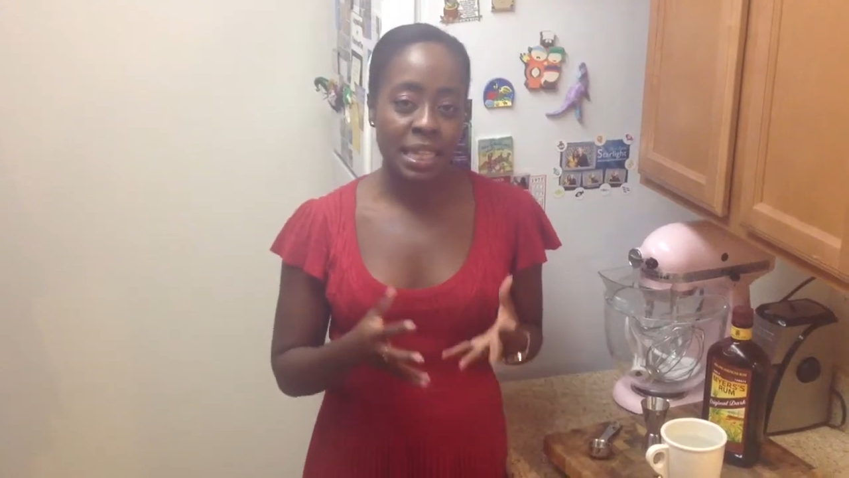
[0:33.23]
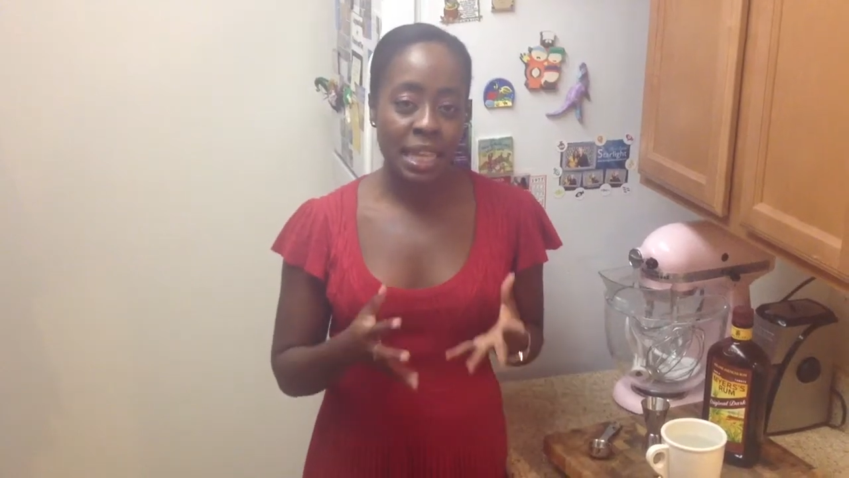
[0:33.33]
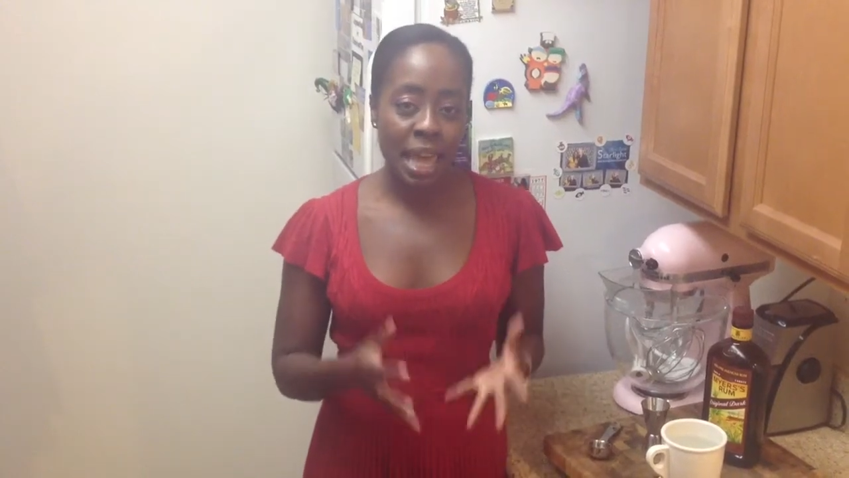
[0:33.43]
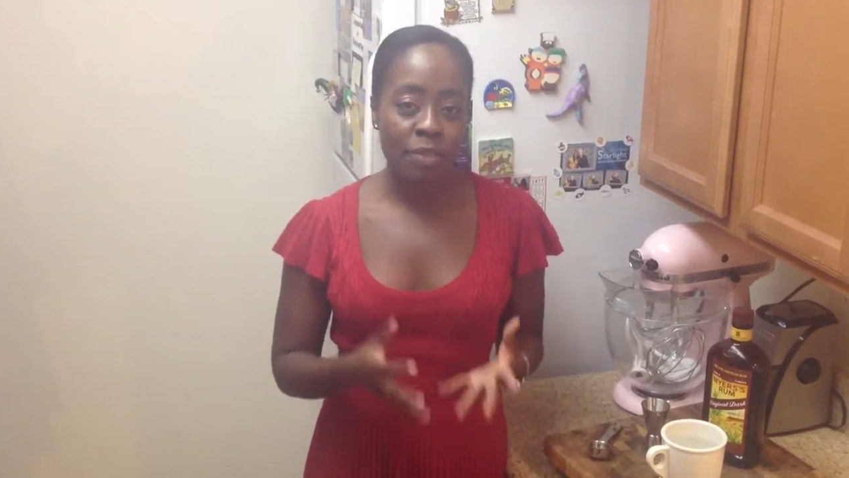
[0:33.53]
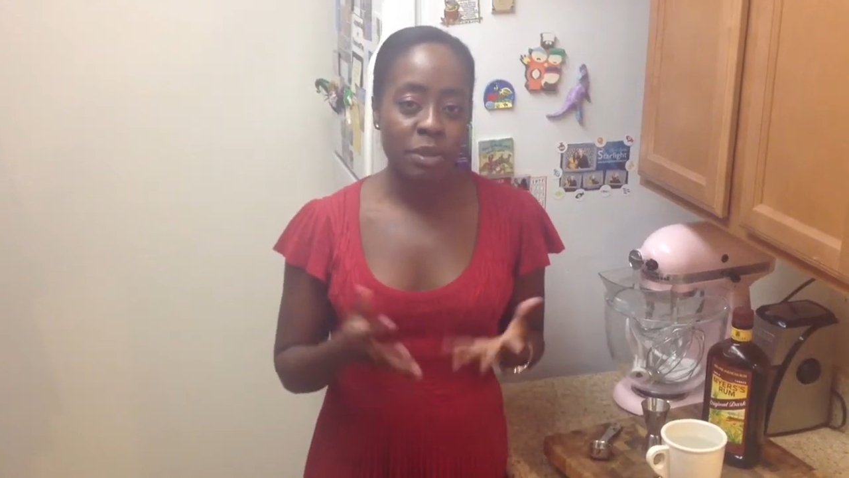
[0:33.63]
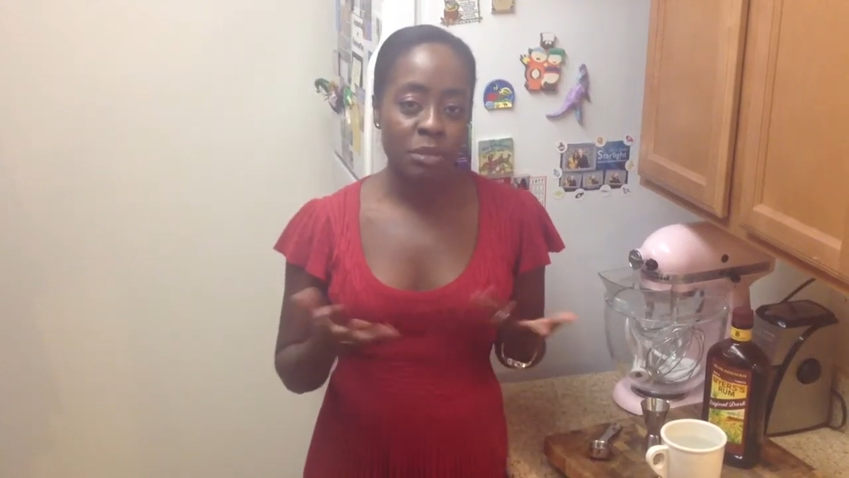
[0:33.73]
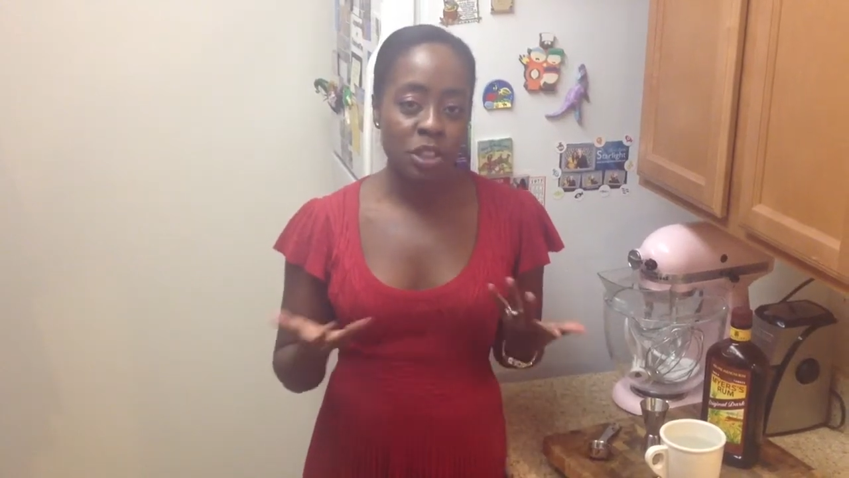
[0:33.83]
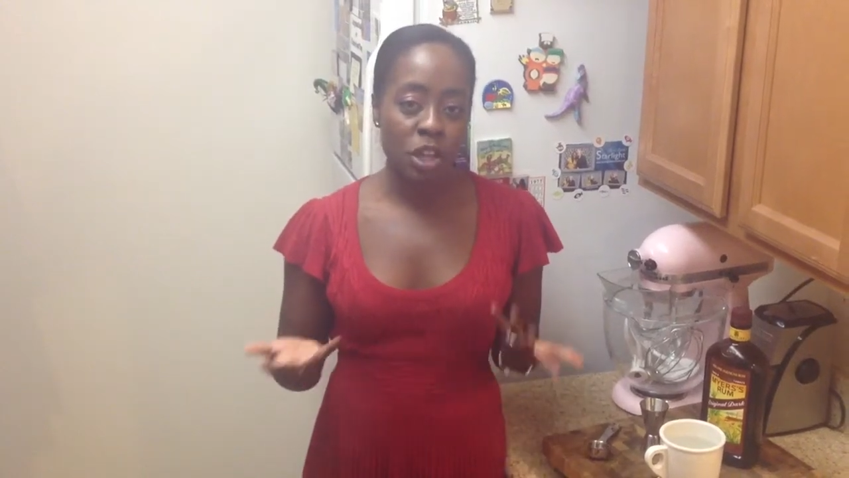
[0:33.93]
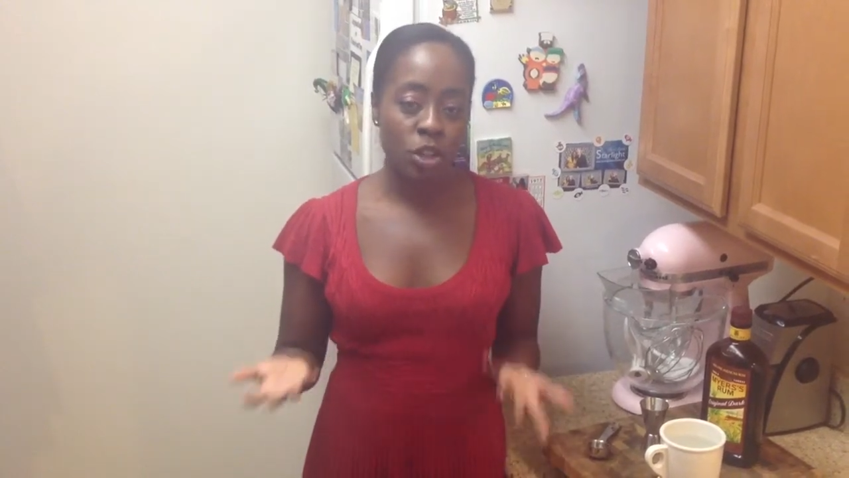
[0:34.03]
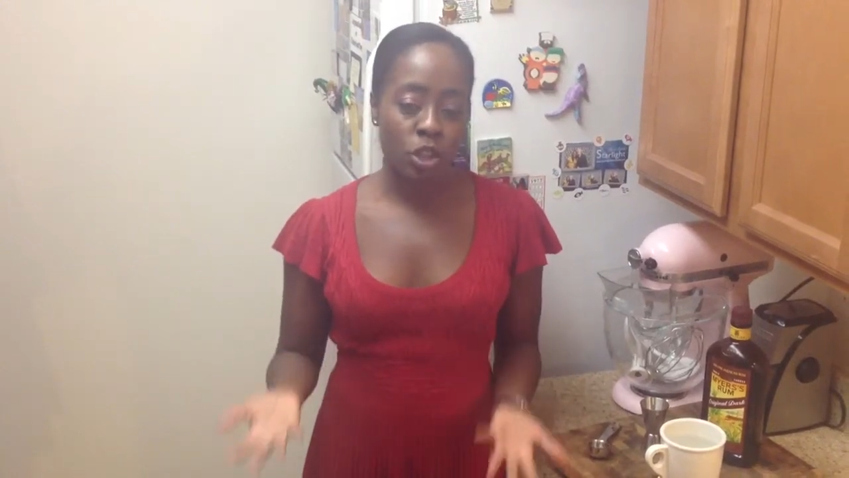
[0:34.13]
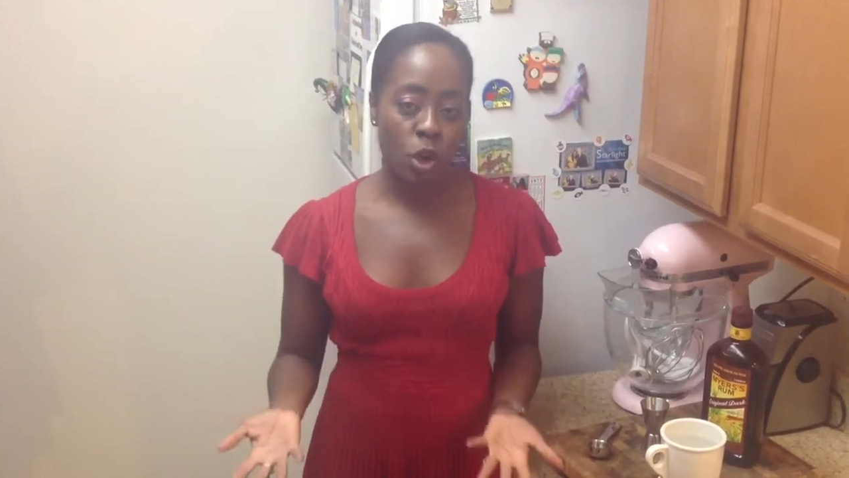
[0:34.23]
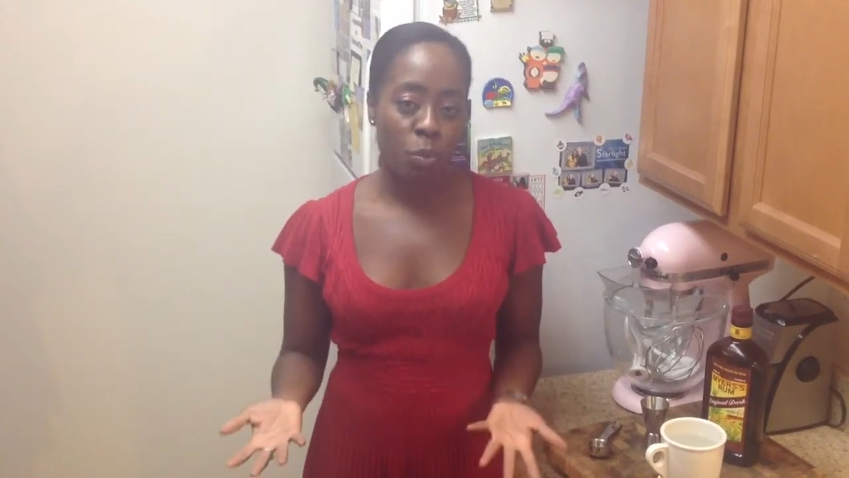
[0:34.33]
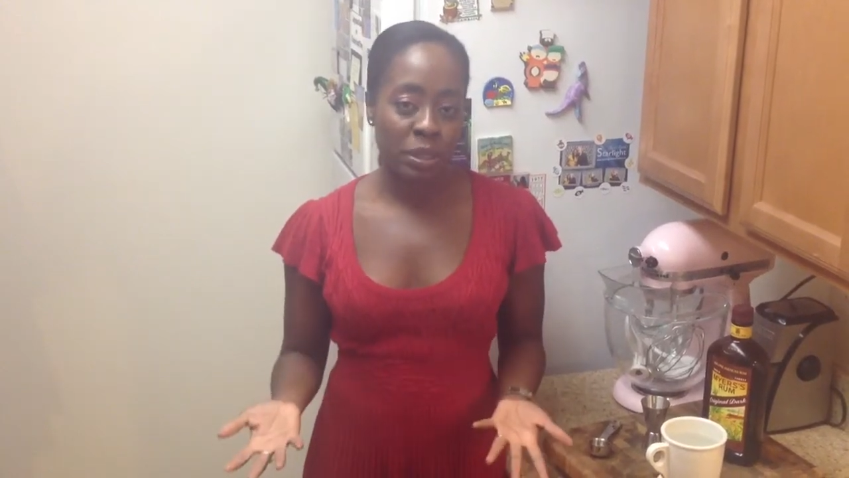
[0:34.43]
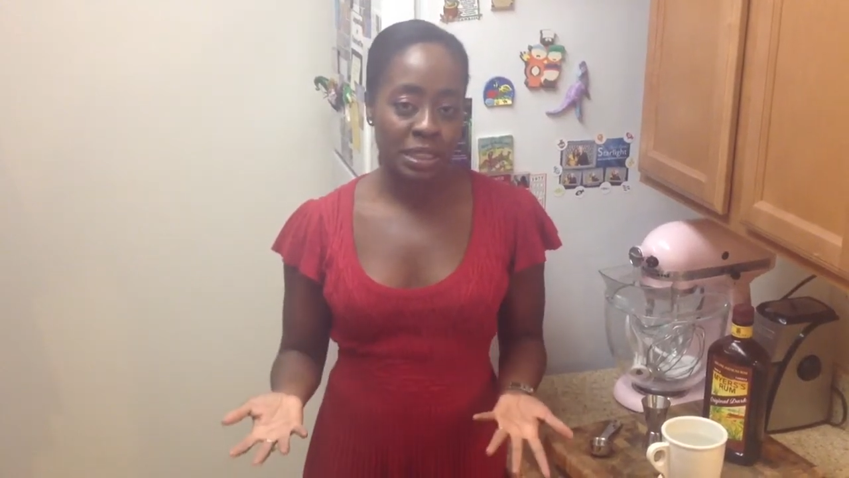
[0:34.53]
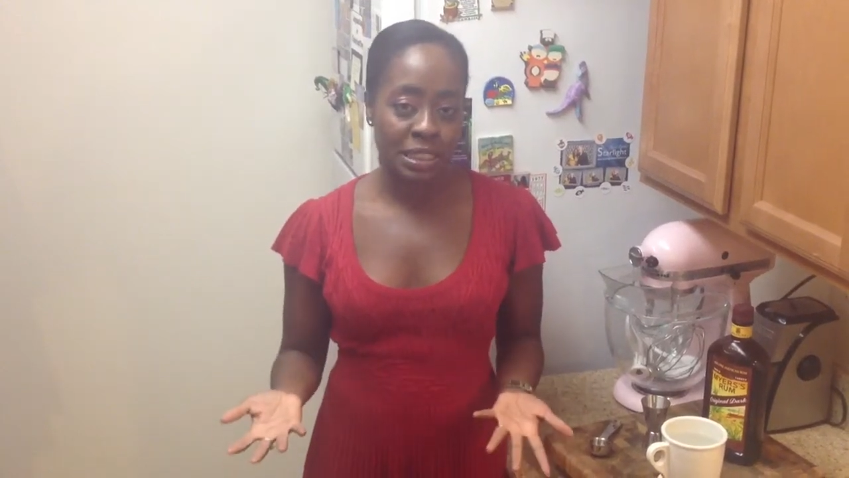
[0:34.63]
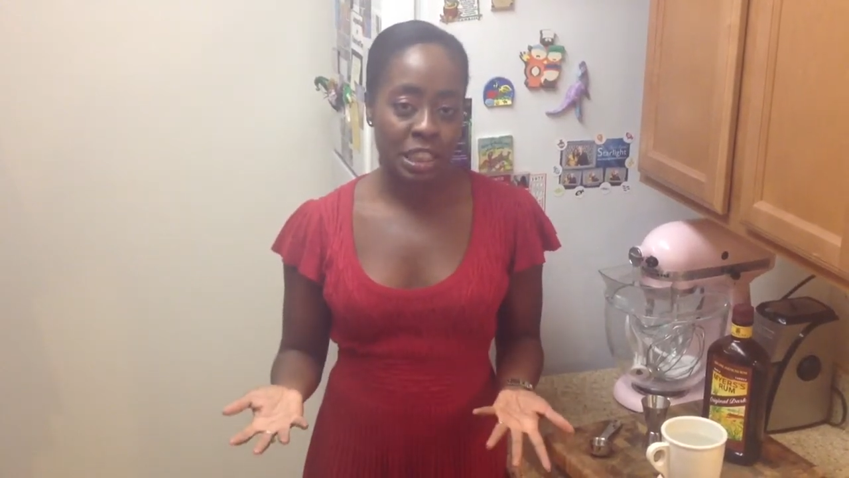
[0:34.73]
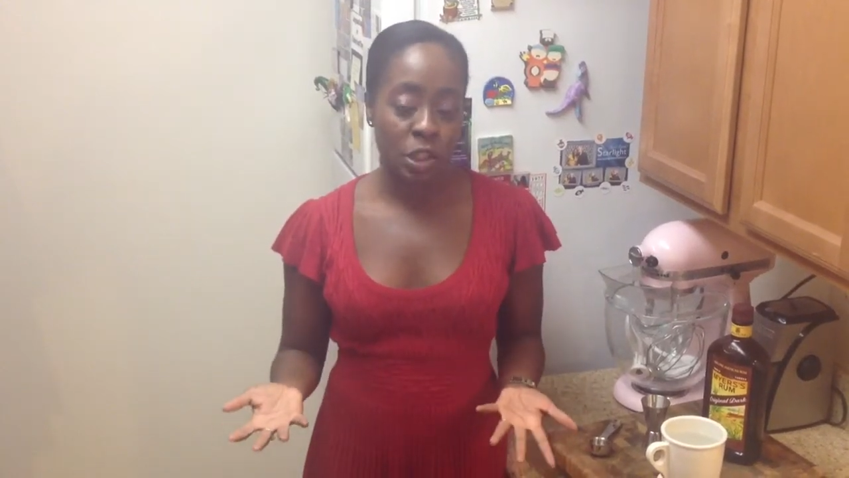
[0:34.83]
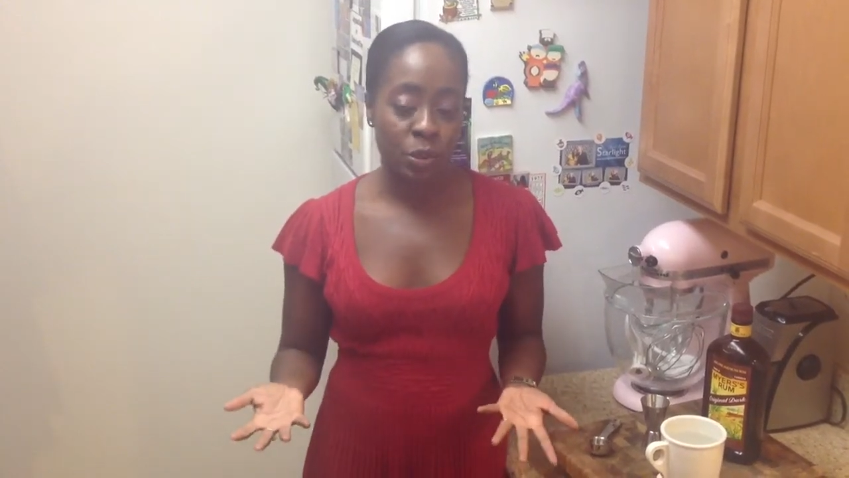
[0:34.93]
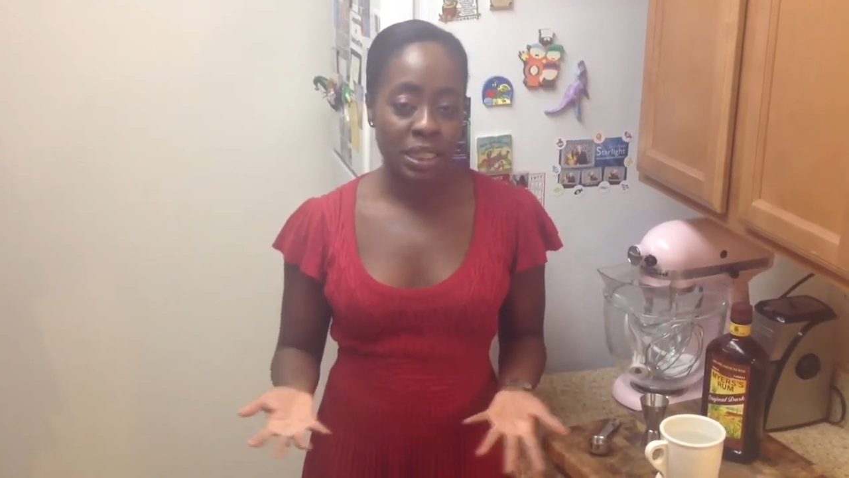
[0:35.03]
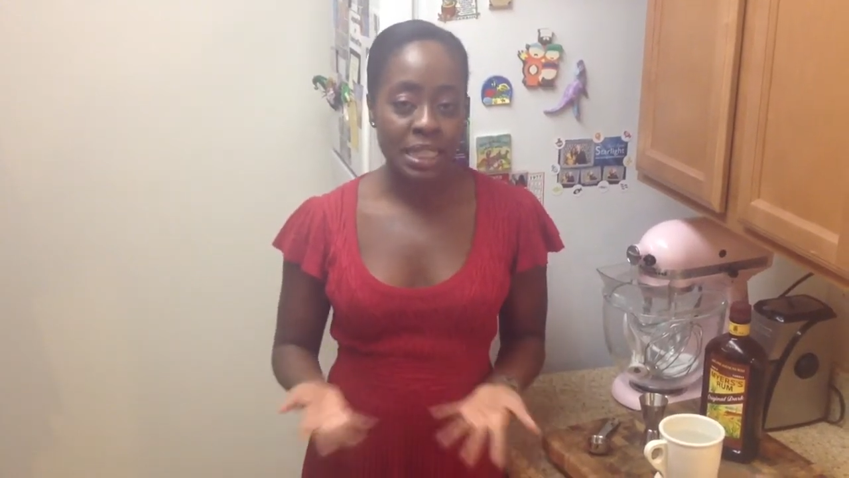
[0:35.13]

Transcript: allowed them to start to open distilleries